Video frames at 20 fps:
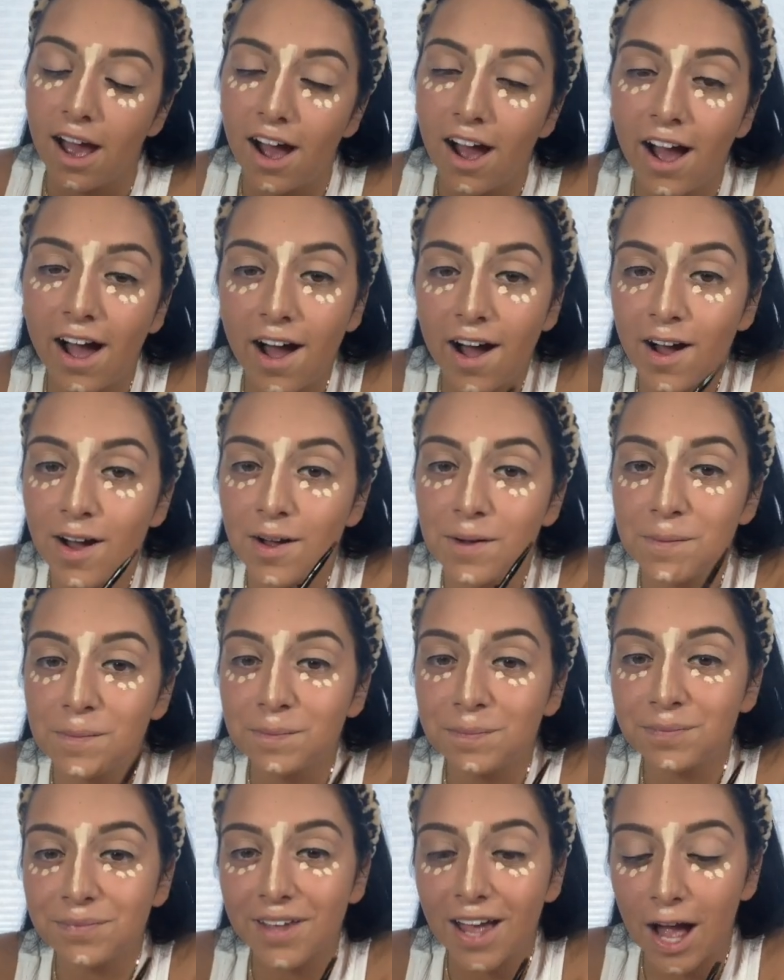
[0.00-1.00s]

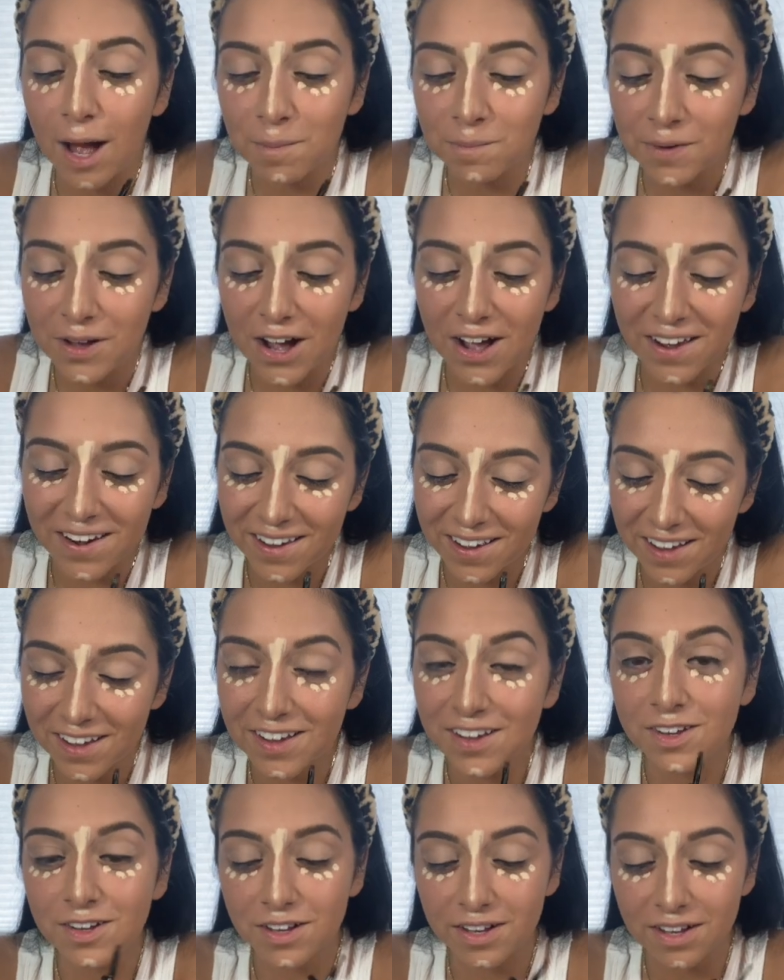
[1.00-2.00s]
I'm gonna